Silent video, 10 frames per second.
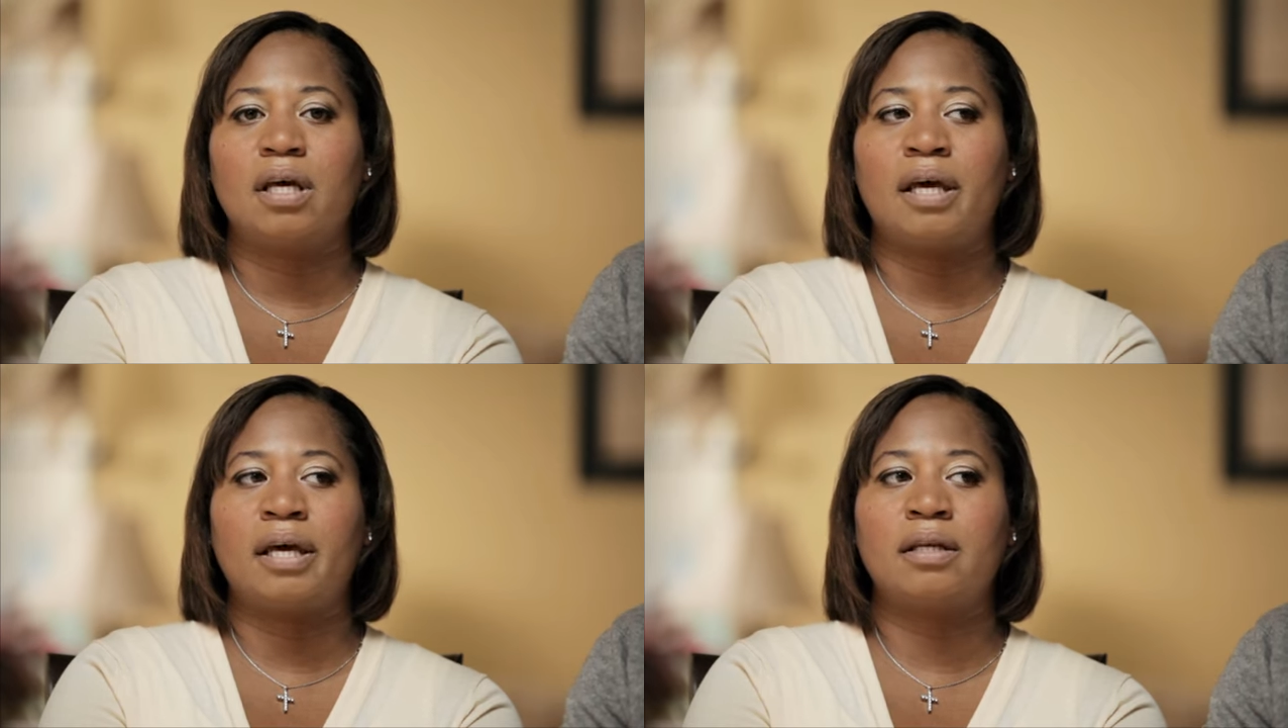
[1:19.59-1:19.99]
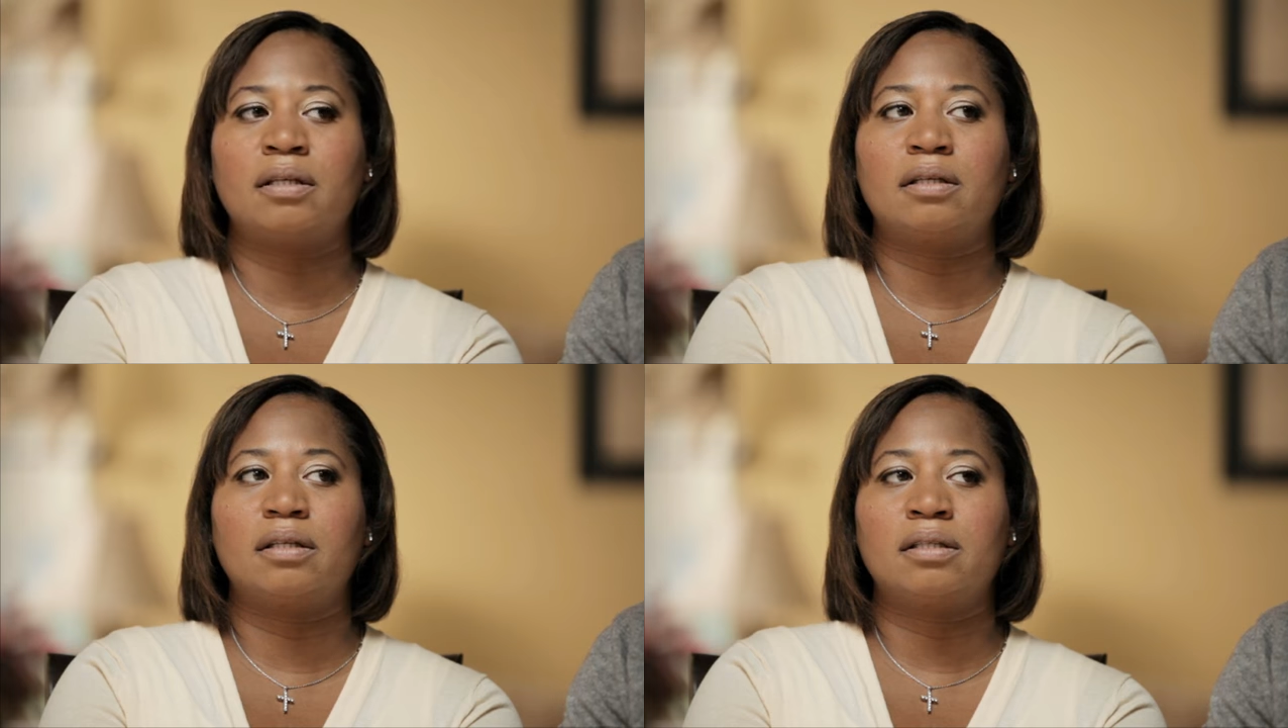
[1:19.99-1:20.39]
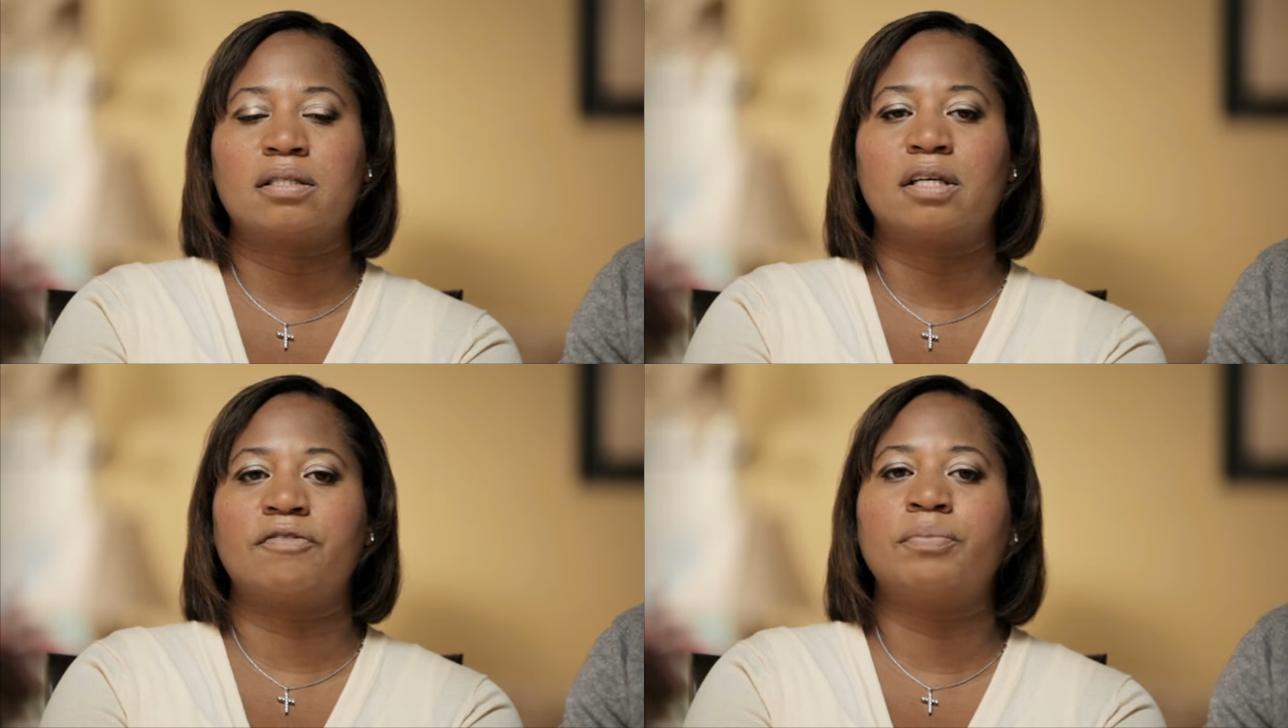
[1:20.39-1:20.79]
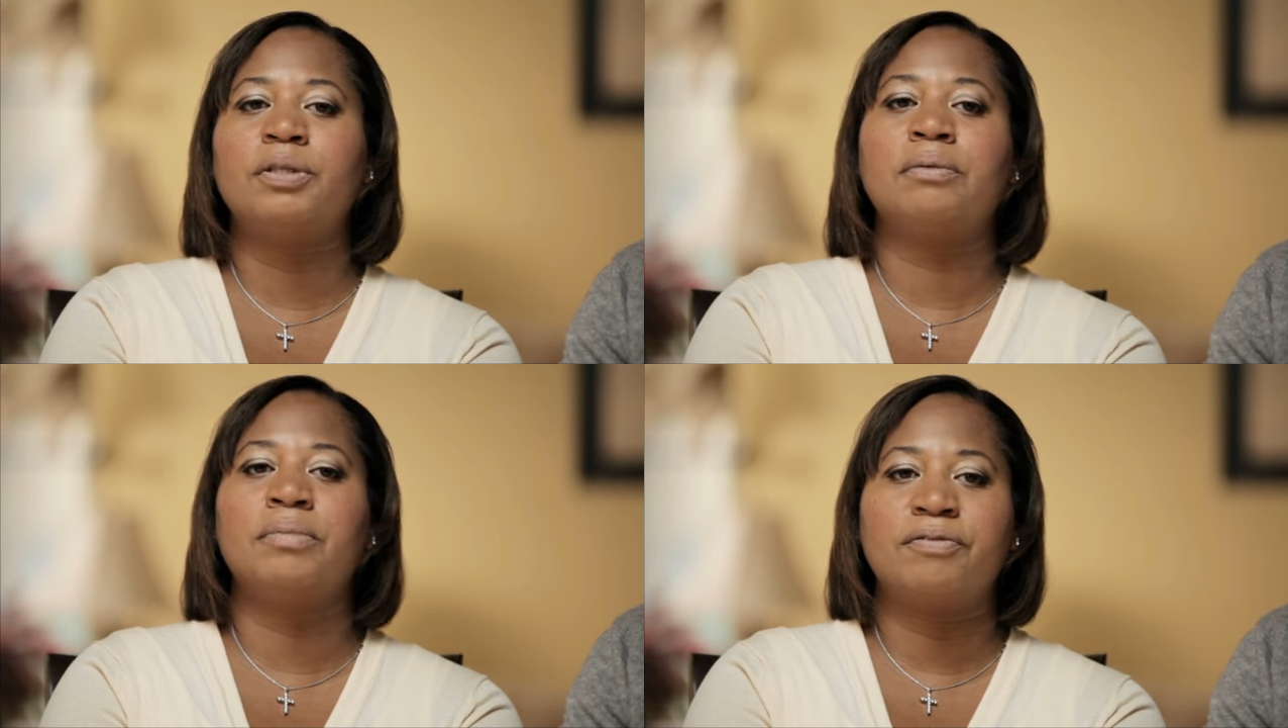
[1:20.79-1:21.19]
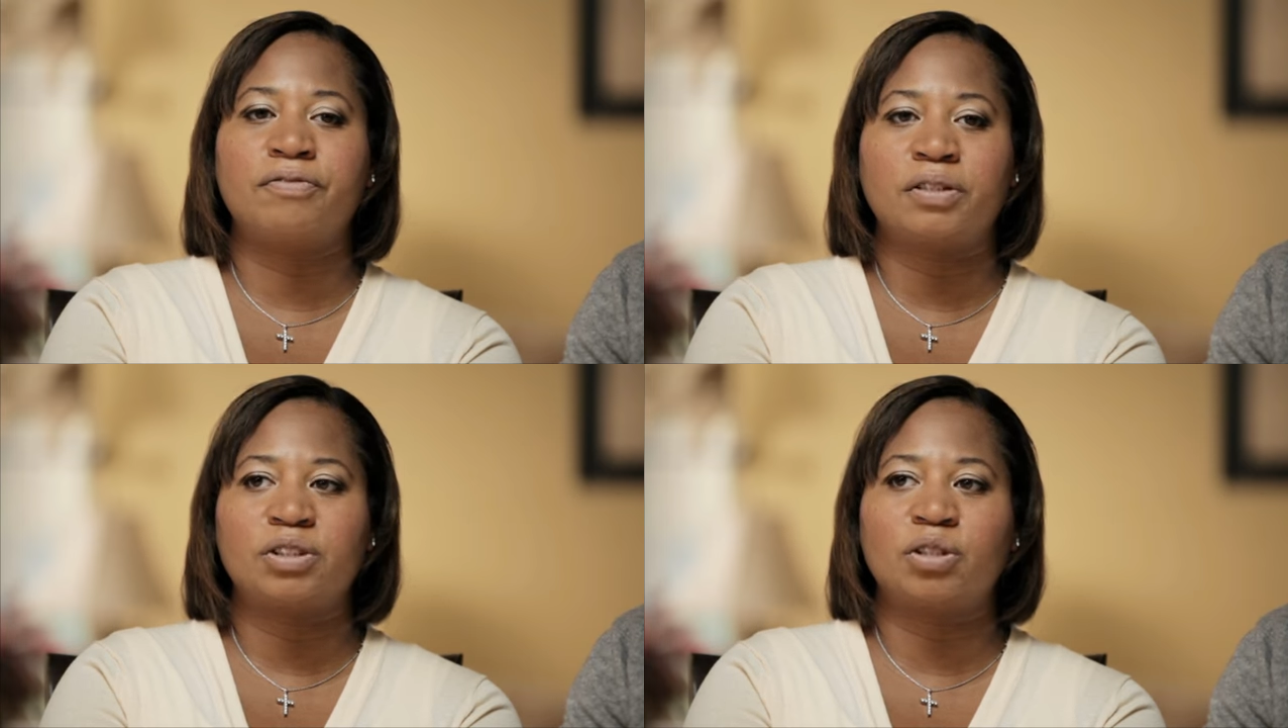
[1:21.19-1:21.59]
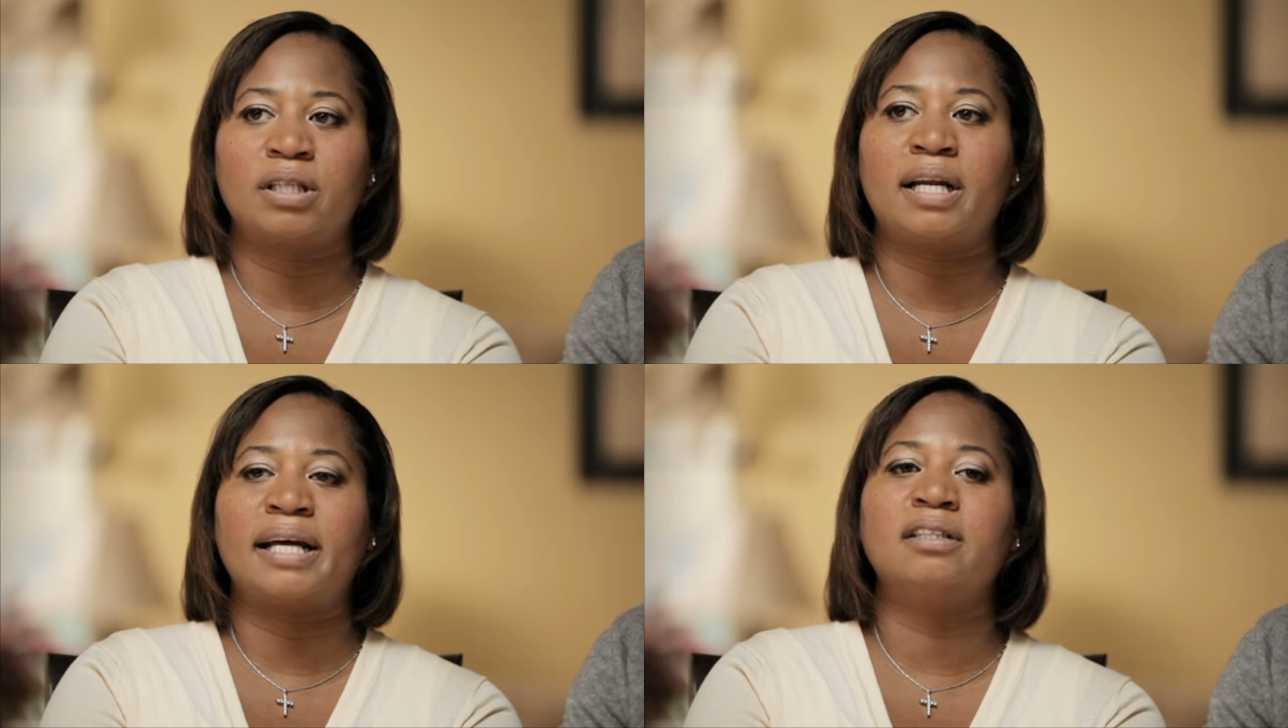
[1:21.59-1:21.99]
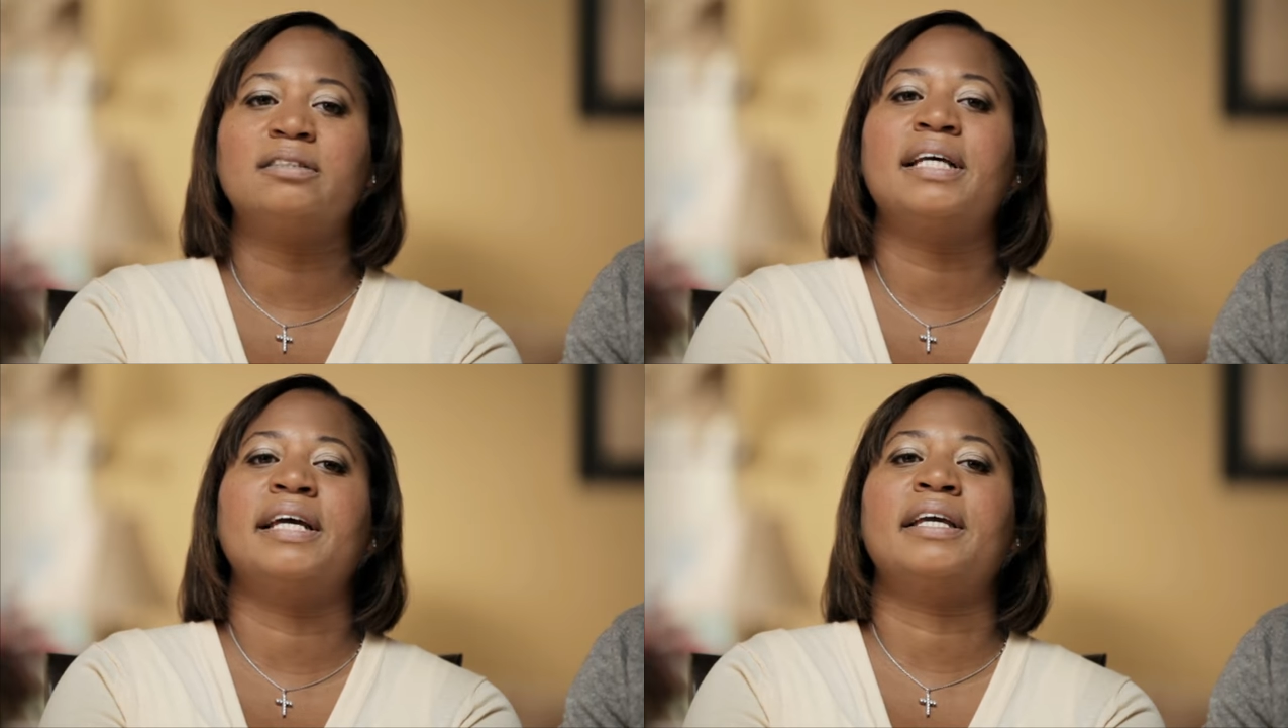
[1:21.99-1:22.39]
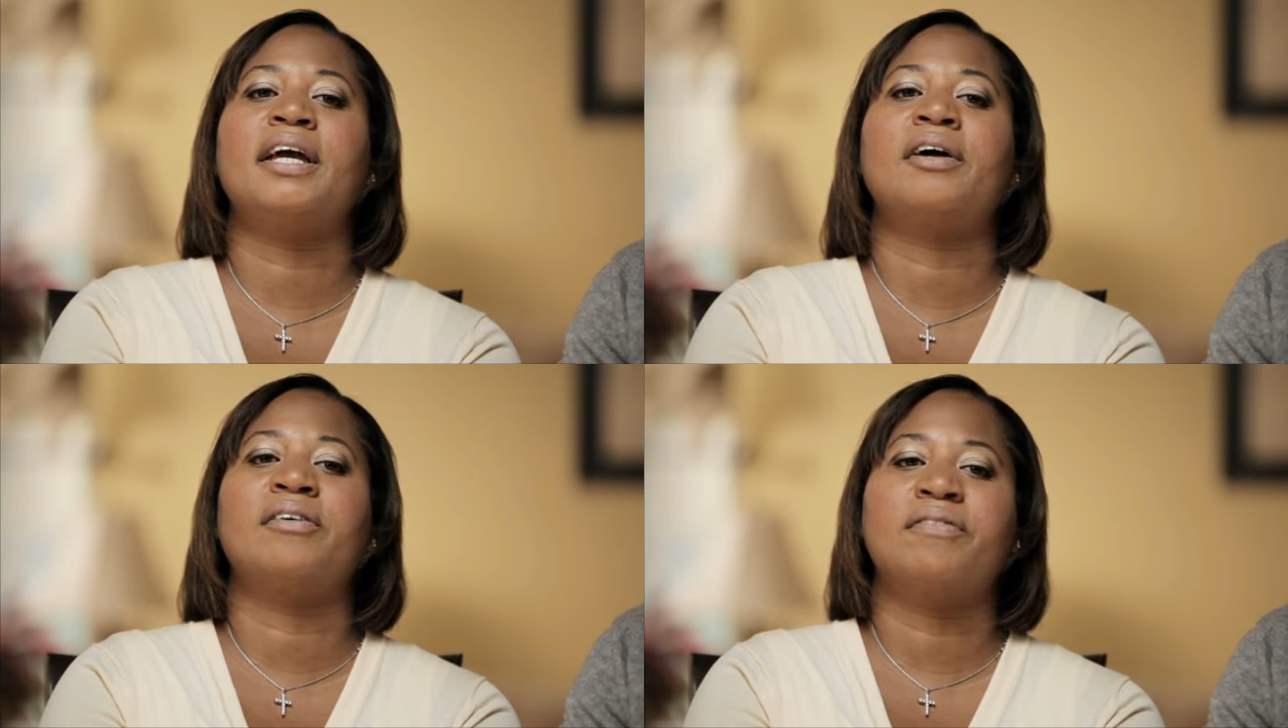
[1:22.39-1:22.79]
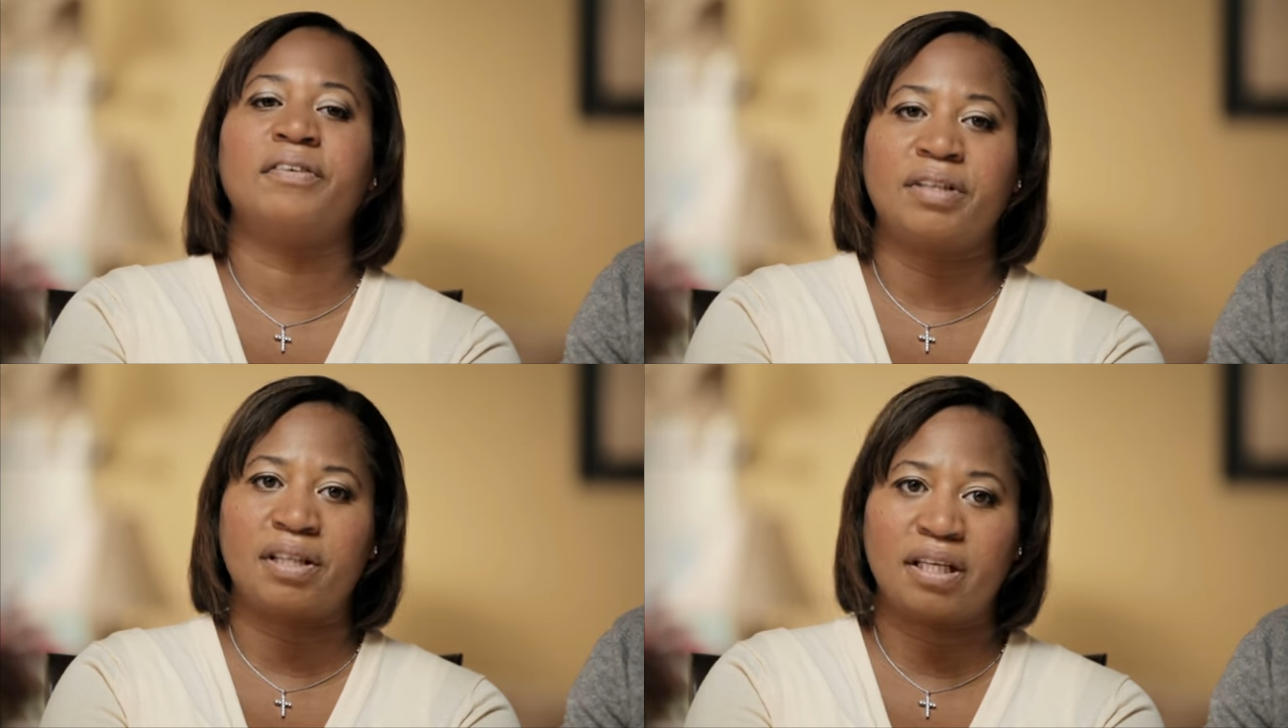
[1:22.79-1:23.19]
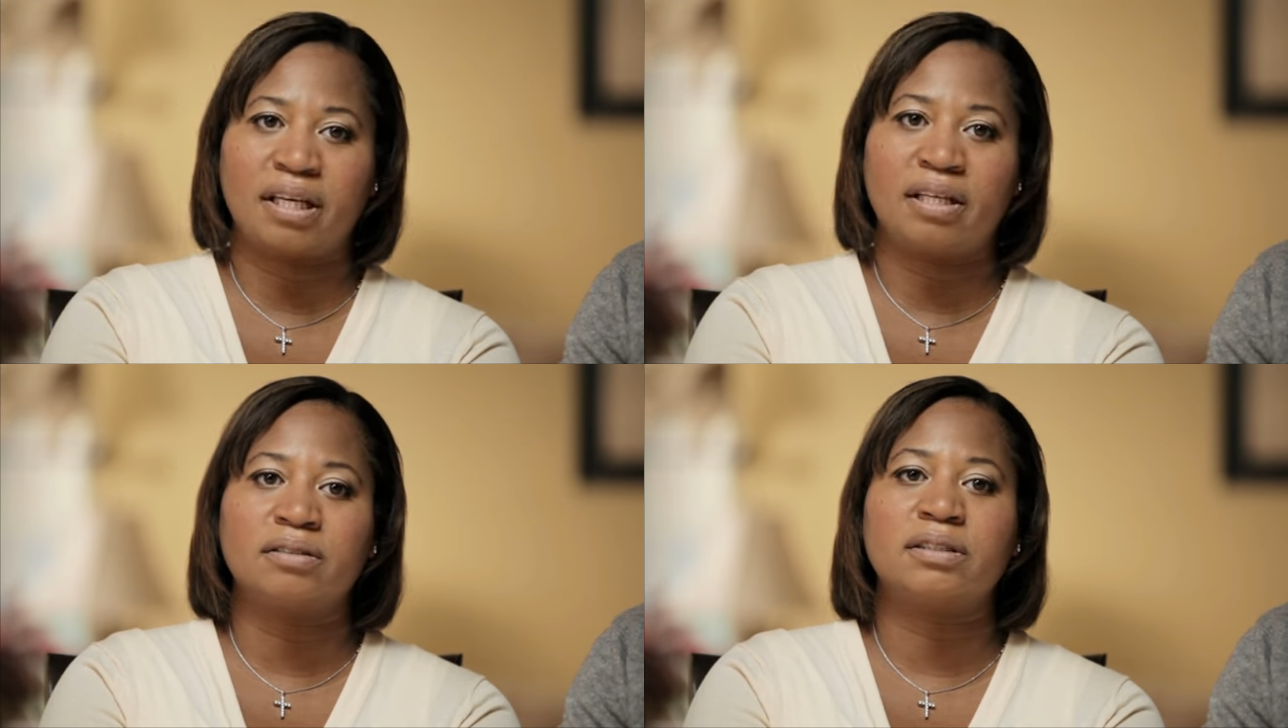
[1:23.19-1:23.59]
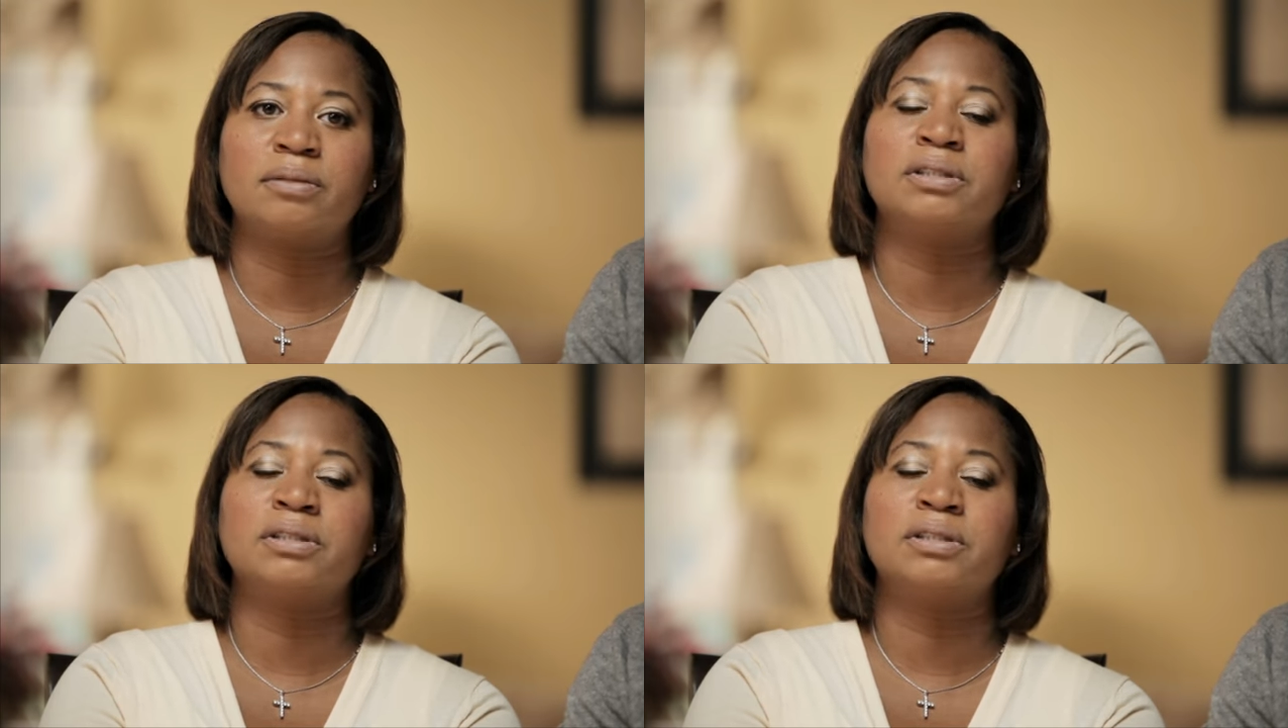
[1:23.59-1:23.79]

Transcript: and instead of putting me first so that I could take care of everything else,